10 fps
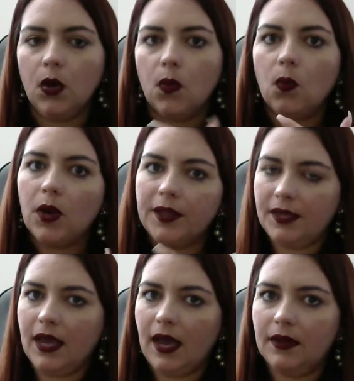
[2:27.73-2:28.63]
what they
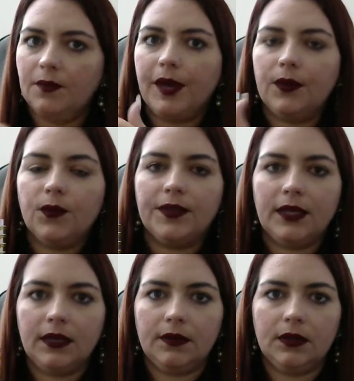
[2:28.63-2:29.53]
had in mind when
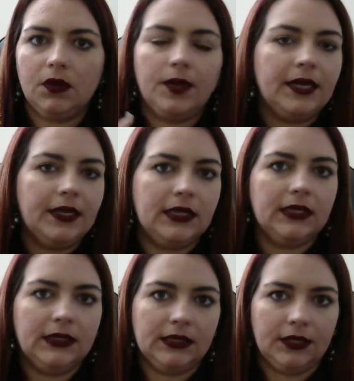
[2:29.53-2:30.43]
they created
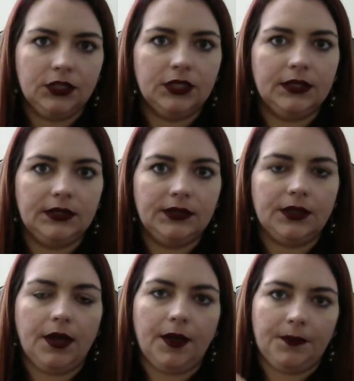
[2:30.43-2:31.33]
these sections
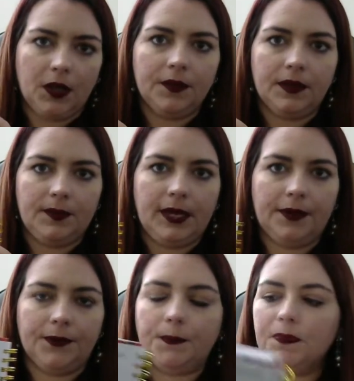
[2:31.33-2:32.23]
on the
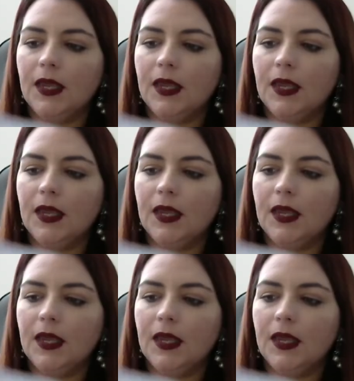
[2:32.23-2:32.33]
planner.